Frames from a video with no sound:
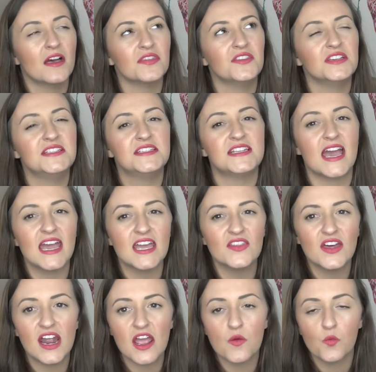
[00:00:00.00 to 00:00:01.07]
The day
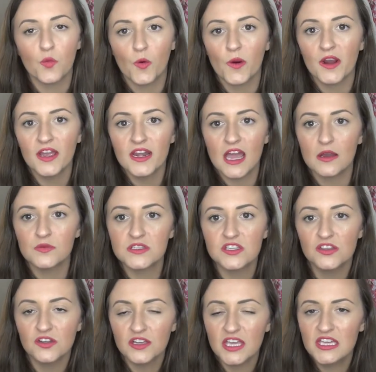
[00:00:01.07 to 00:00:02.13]
that I wore it, I
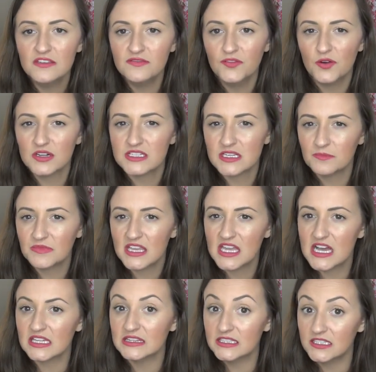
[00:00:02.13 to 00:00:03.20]
was looking for
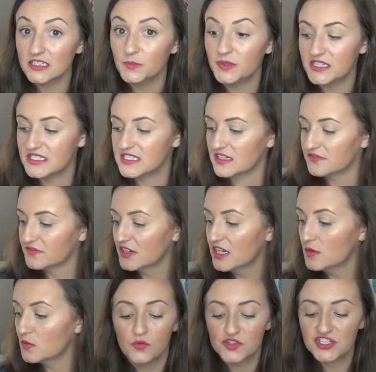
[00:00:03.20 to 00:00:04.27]
something a little bit
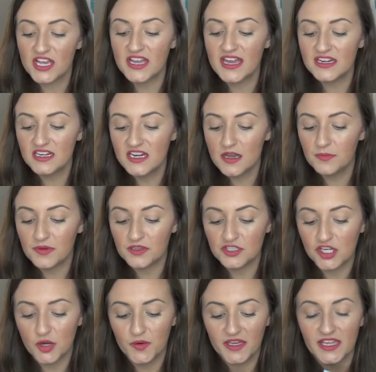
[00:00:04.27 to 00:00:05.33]
different, which I ended
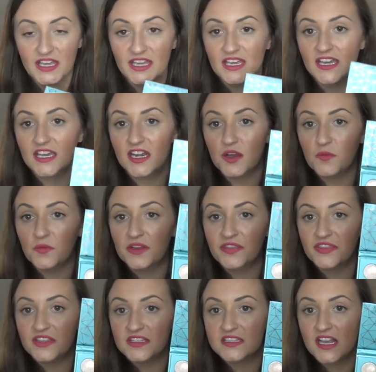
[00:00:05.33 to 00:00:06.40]
up going in
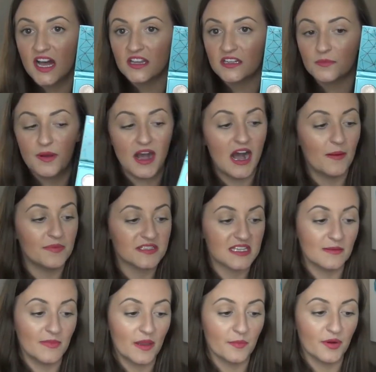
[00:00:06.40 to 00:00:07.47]
with this ColourPop
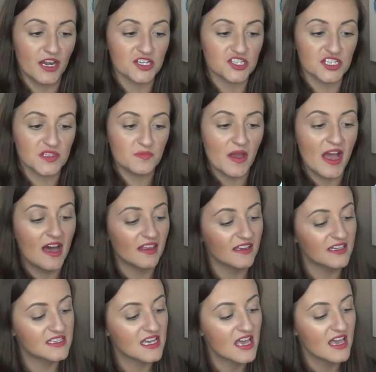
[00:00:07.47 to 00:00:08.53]
Semi Precious
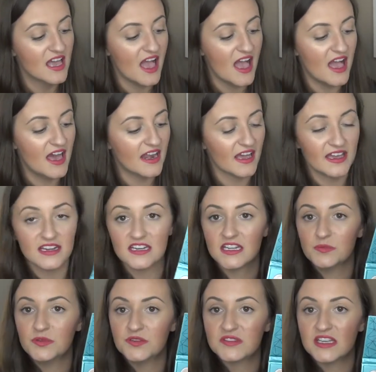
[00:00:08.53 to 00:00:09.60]
Palette, and I ended
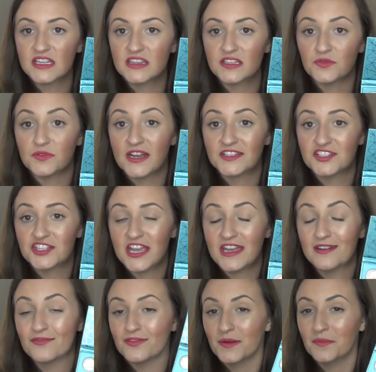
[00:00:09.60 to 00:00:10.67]
up using the red
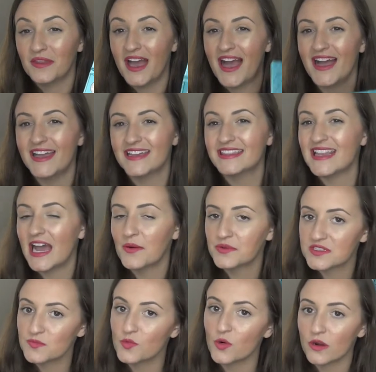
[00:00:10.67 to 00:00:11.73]
shade from that, and that
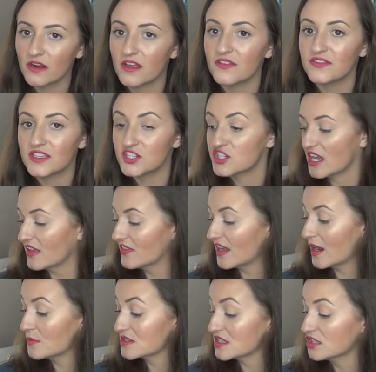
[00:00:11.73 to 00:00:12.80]
was more of the shade that
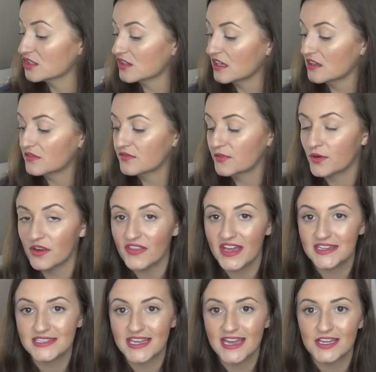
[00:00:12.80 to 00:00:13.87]
I was looking for
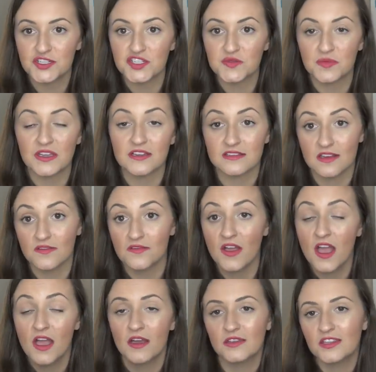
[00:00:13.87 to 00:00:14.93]
that day, just because of,
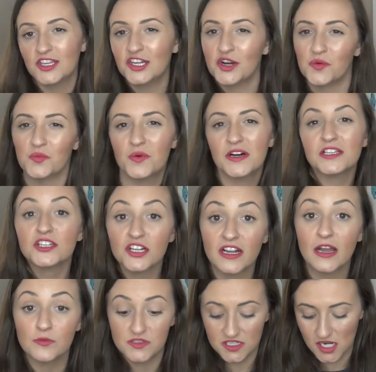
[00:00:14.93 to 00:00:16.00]
you know, what look
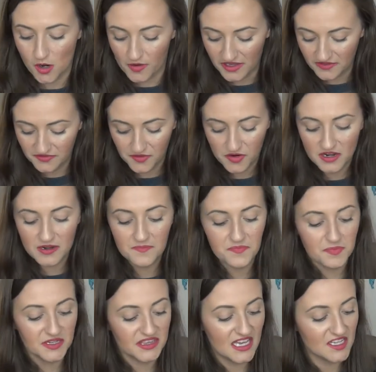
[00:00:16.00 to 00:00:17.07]
I was going for.
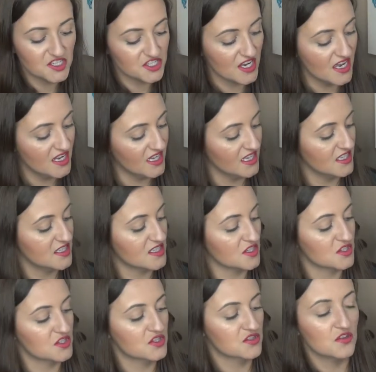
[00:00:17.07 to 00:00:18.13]
But that shade is
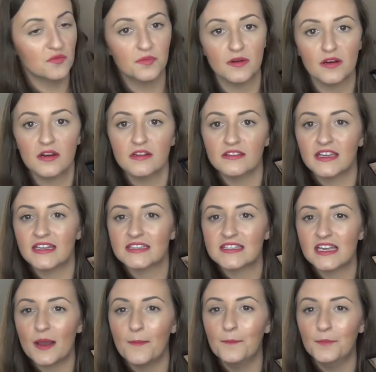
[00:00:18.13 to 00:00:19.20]
super, like, it's
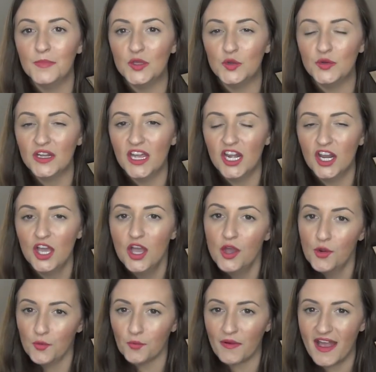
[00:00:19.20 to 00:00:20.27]
like a muted
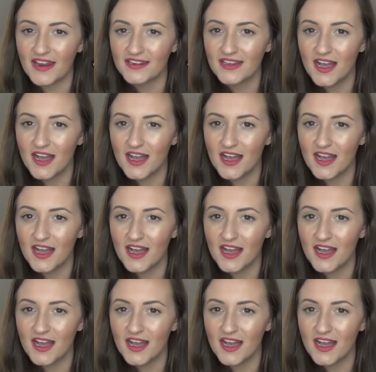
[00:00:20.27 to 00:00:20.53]
red